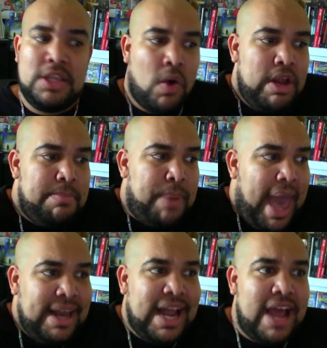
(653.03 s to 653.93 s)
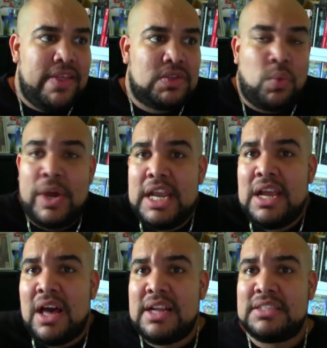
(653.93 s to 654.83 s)
The only bad guy that's
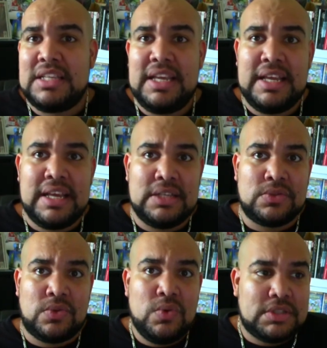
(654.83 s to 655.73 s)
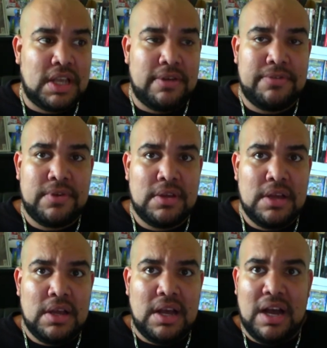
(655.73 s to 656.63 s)
winning, honestly, is Rusev.
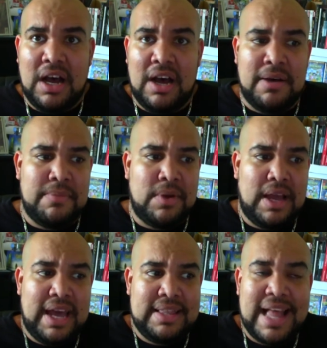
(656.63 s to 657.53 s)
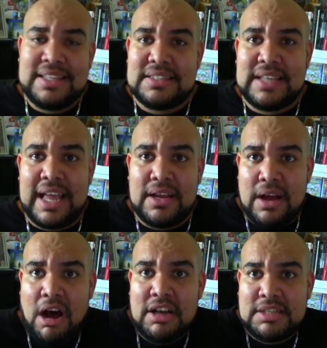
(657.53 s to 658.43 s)
And that's, like,
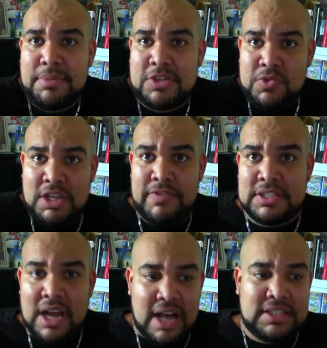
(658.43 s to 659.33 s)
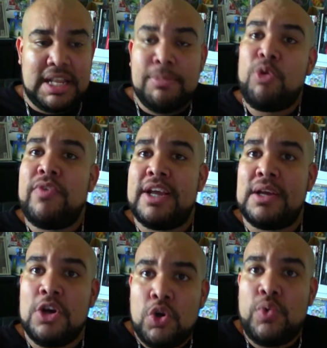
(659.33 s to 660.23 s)
awesome because Rusev is constantly
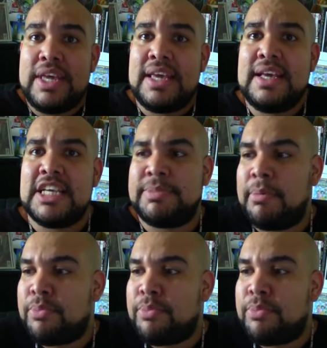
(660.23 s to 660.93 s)
proving who he is.